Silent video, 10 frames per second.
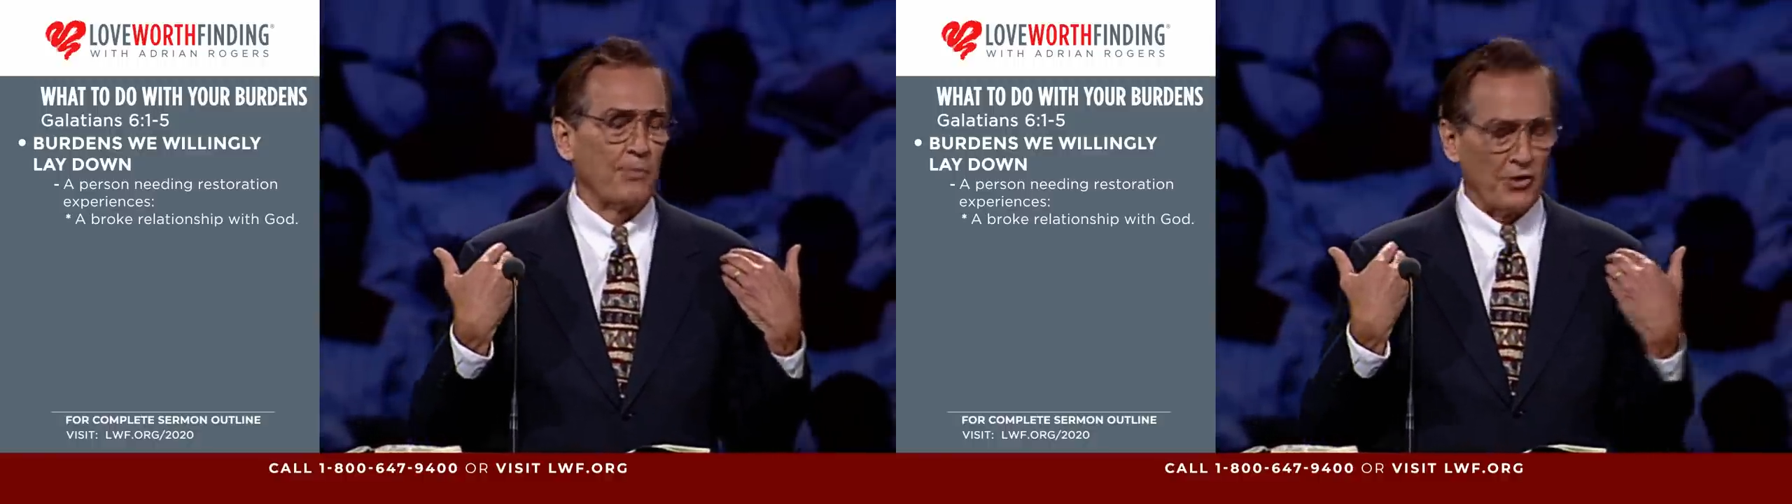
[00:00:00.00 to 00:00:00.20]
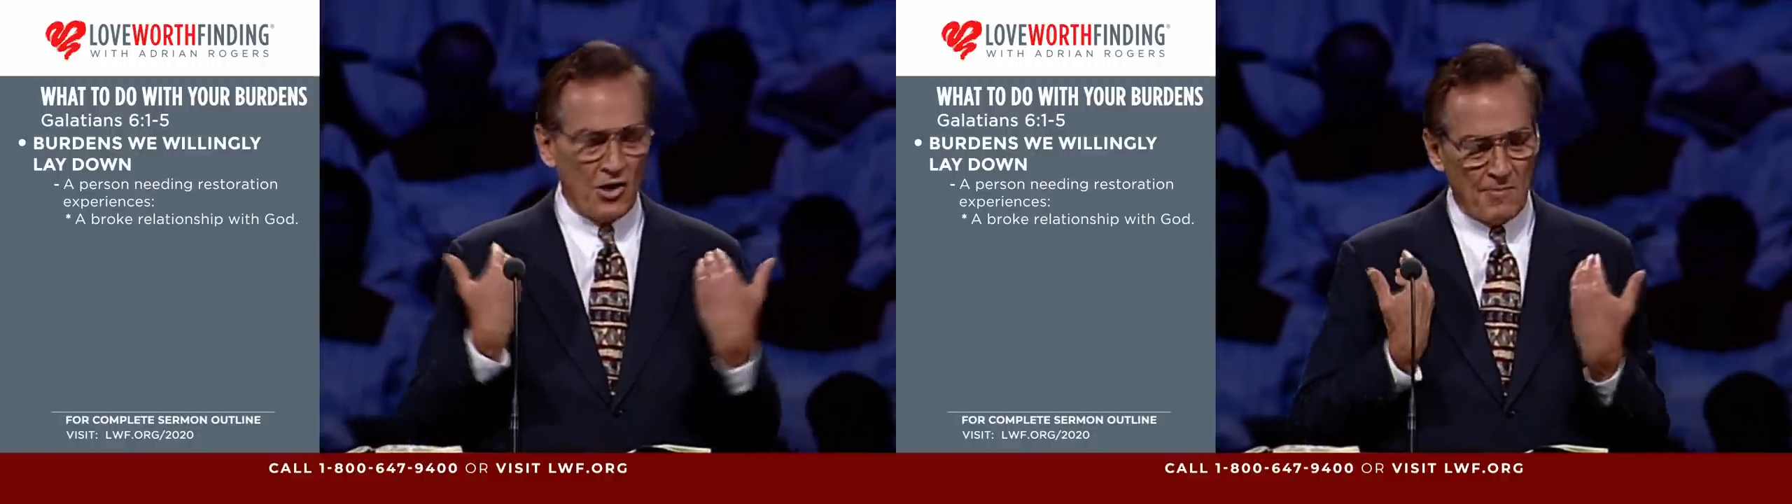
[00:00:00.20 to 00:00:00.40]

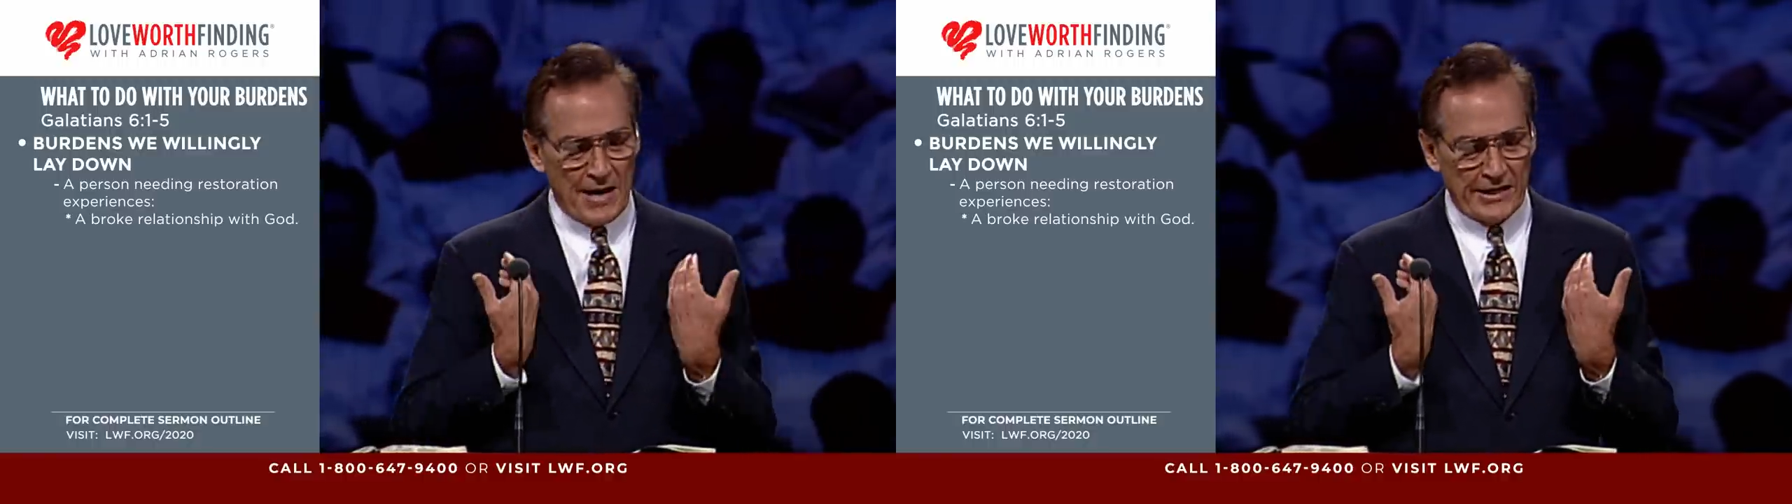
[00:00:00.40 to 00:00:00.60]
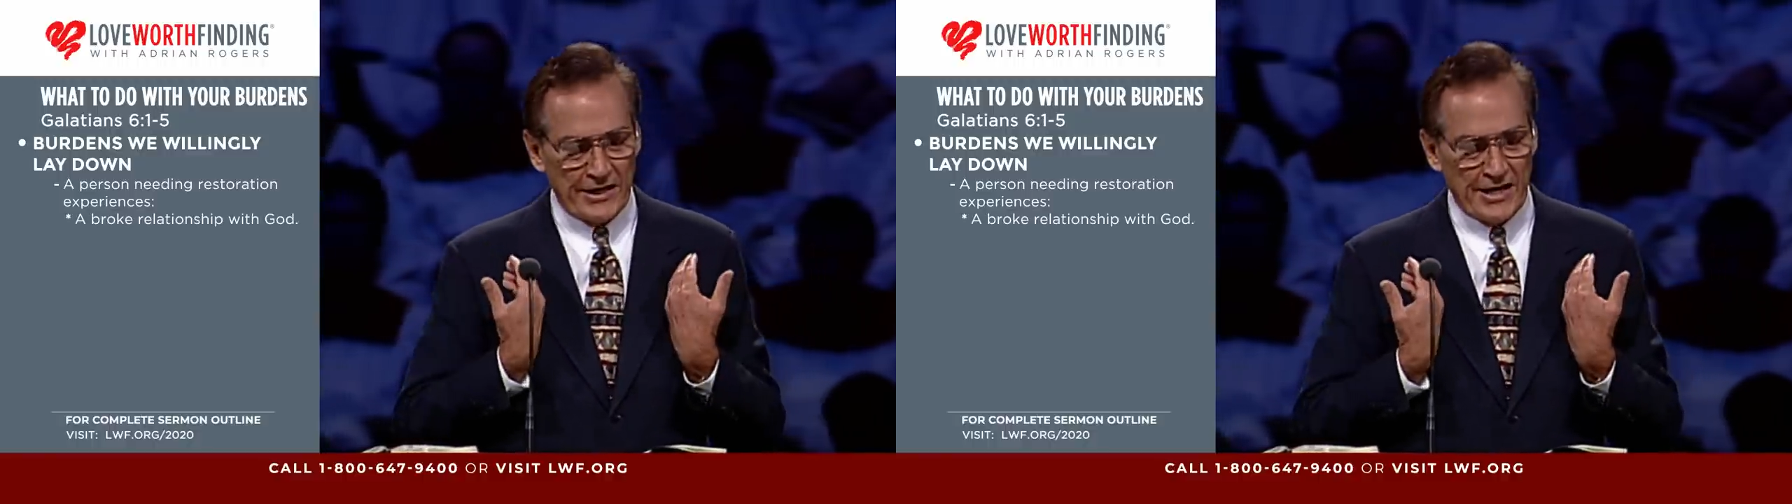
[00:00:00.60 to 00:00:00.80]
with
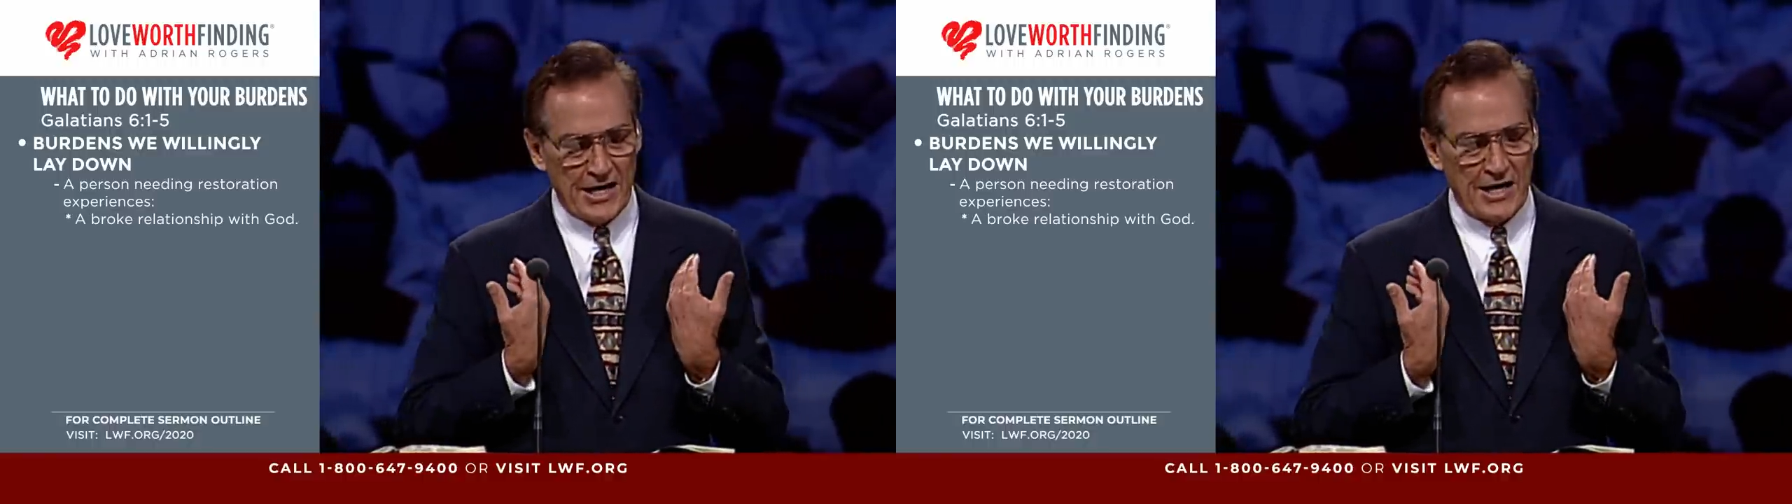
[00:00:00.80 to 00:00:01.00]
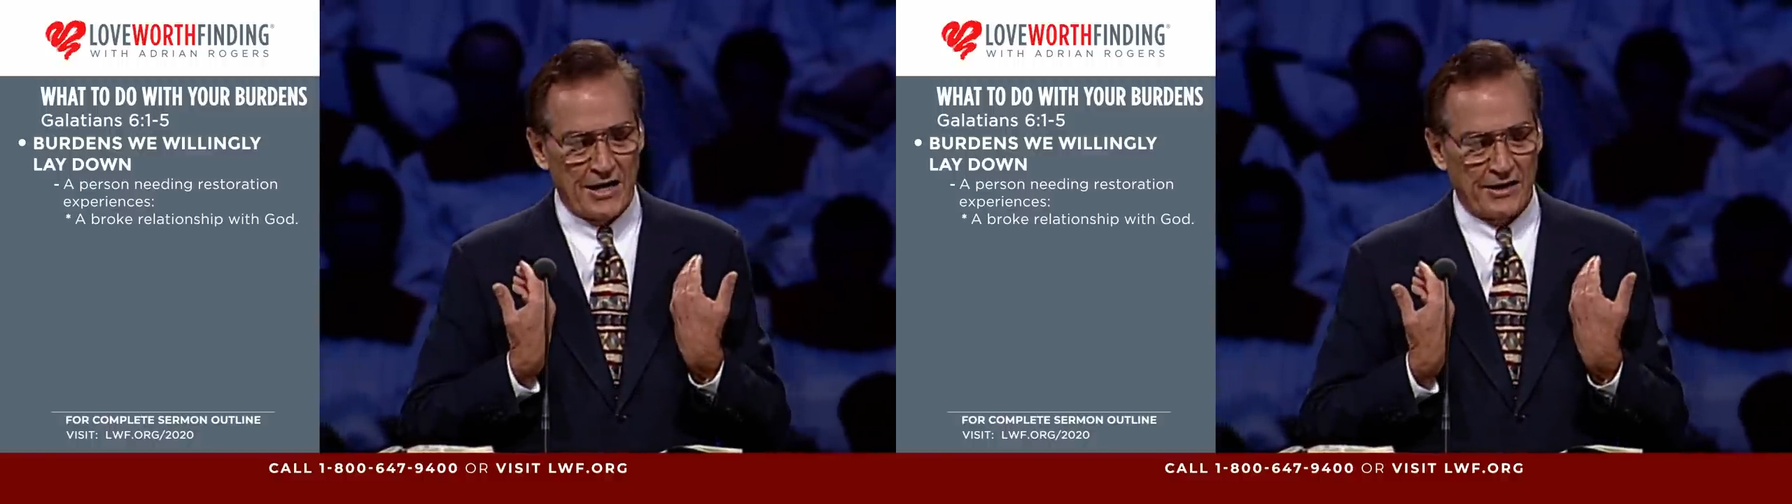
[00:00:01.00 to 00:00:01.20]
Almighty
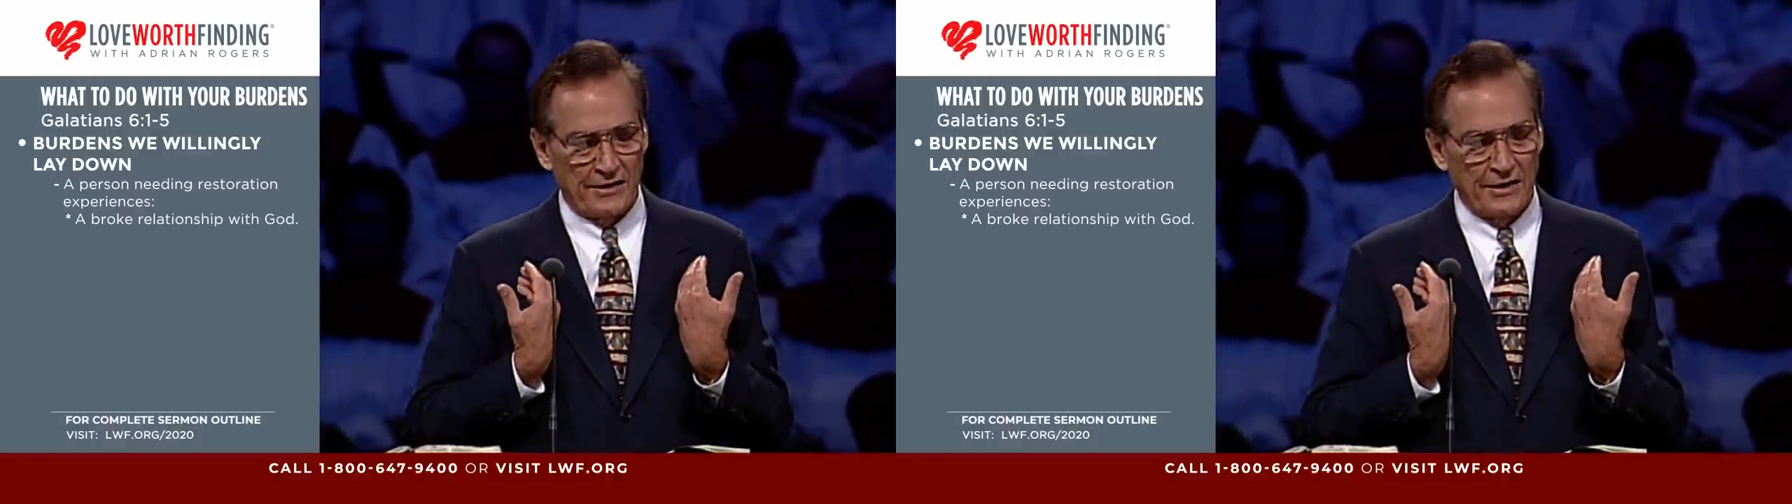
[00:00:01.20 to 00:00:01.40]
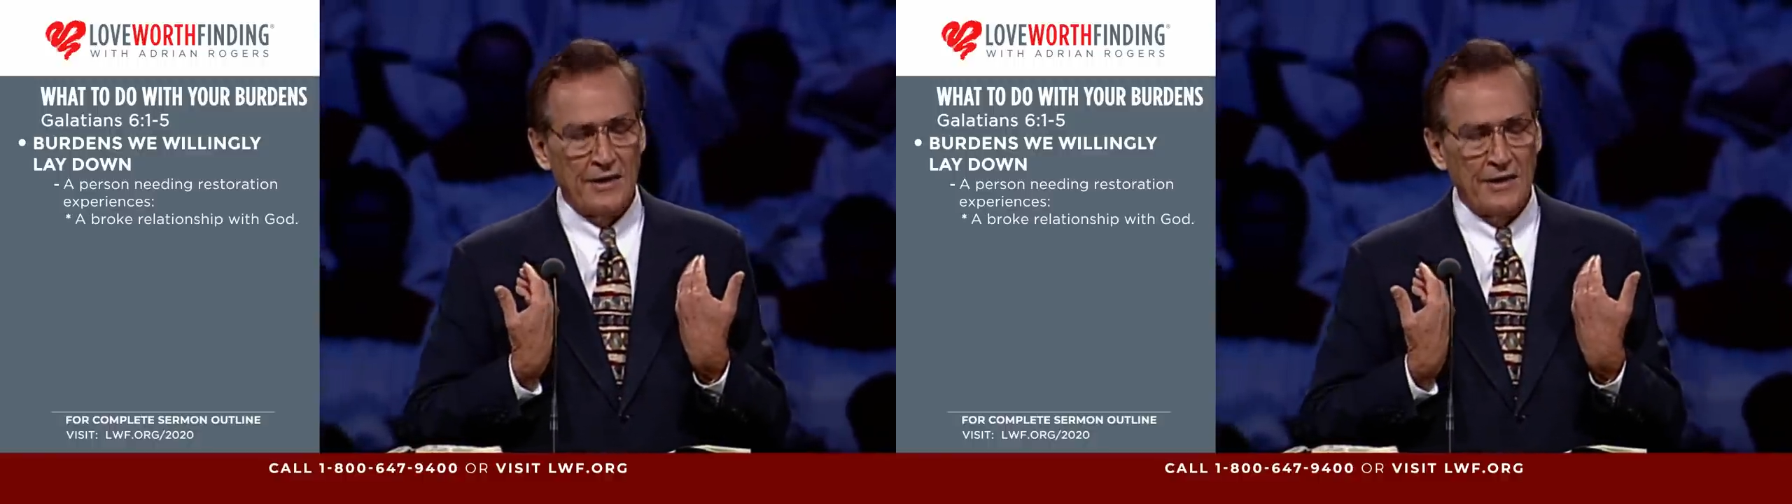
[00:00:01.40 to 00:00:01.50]
God.